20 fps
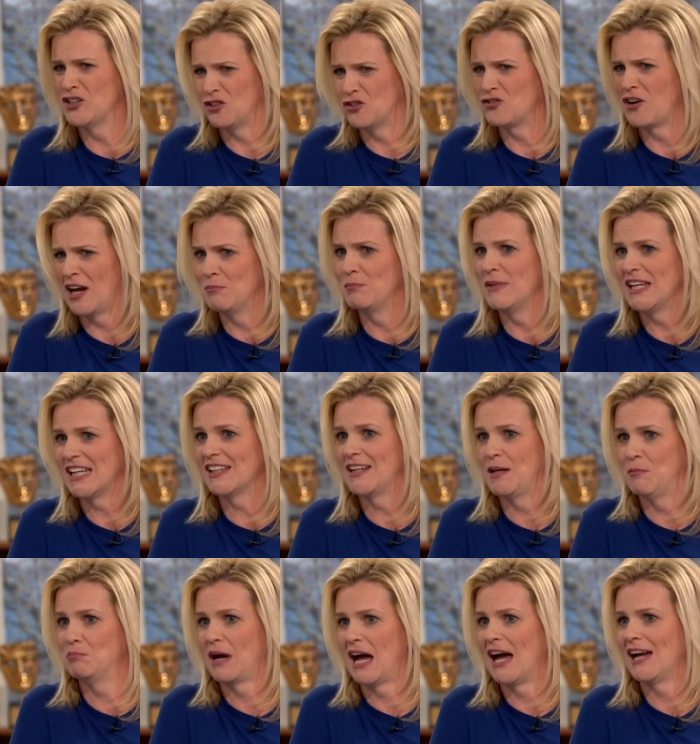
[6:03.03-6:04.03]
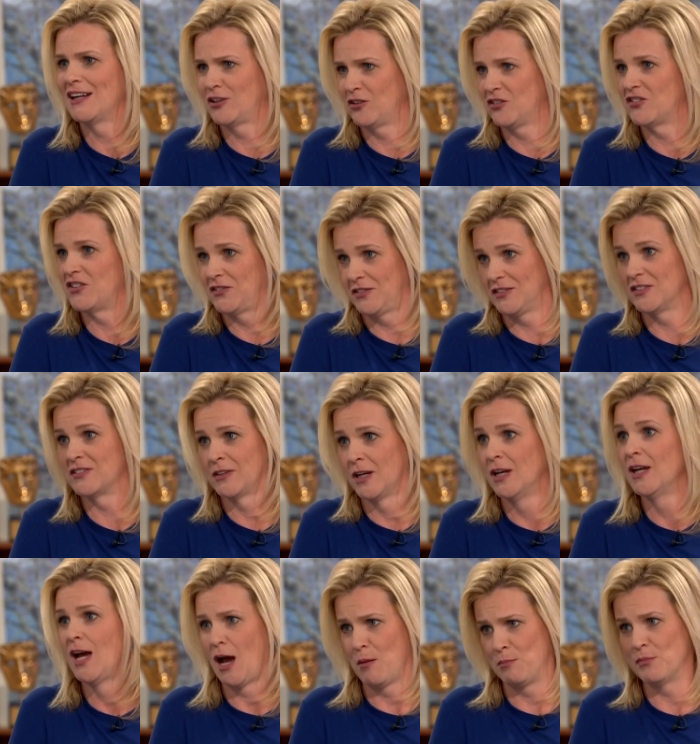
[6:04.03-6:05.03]
to try and make an impact because this is
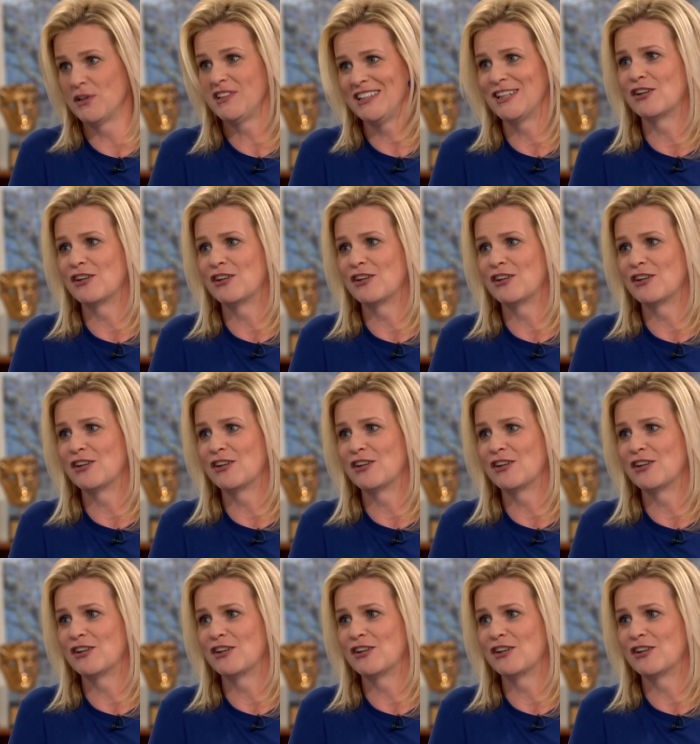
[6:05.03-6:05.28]
a pretty